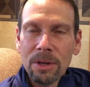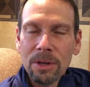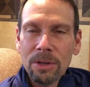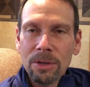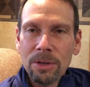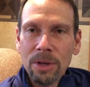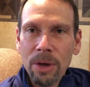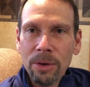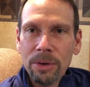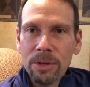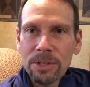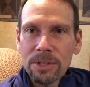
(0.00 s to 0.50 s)

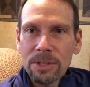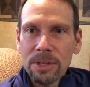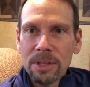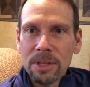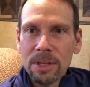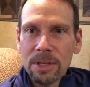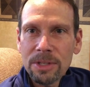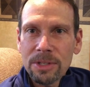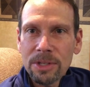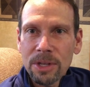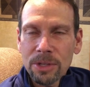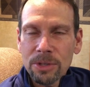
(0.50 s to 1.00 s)
Notice in
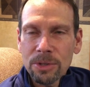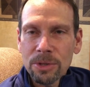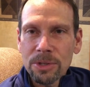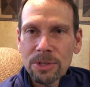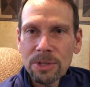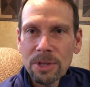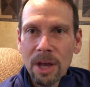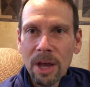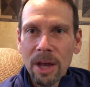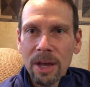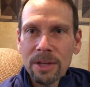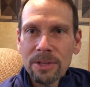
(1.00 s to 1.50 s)
this
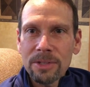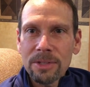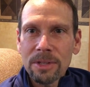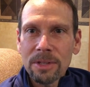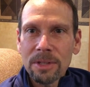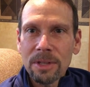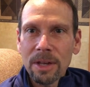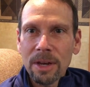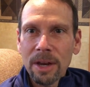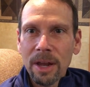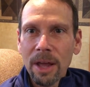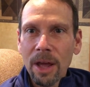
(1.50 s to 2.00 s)
exercise
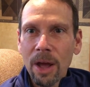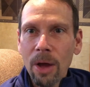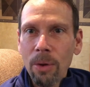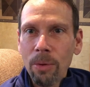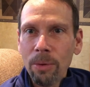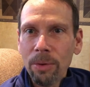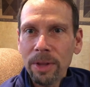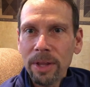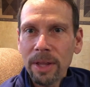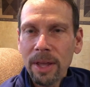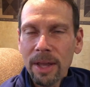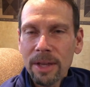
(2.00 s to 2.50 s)
that I
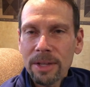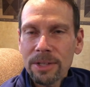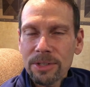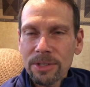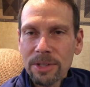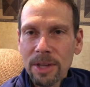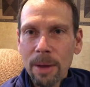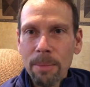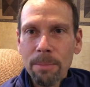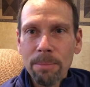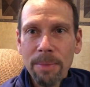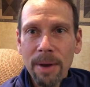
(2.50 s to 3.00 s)
only
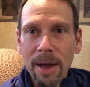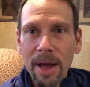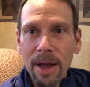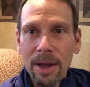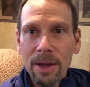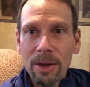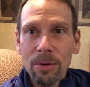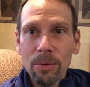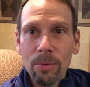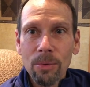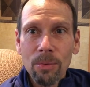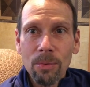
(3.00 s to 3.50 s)
step
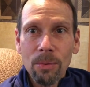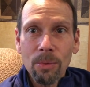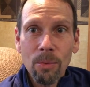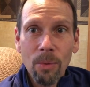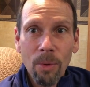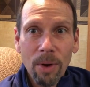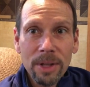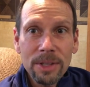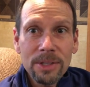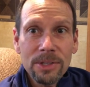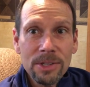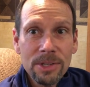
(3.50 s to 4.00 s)
back
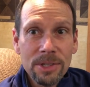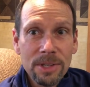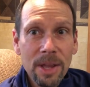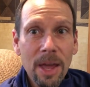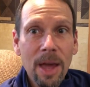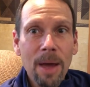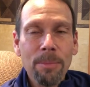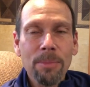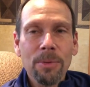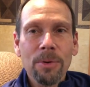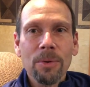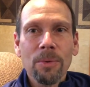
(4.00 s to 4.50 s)
1
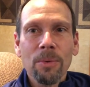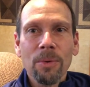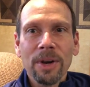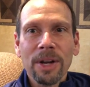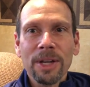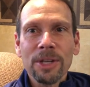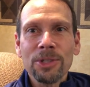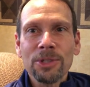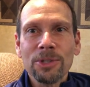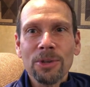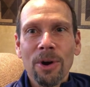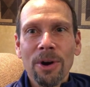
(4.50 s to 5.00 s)
step when
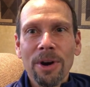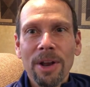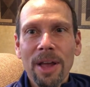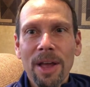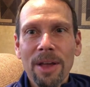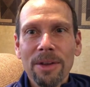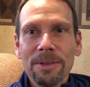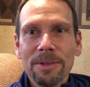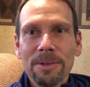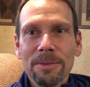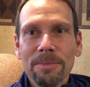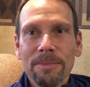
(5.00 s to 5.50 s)
I start
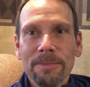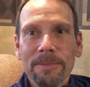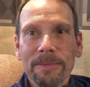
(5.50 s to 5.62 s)
out.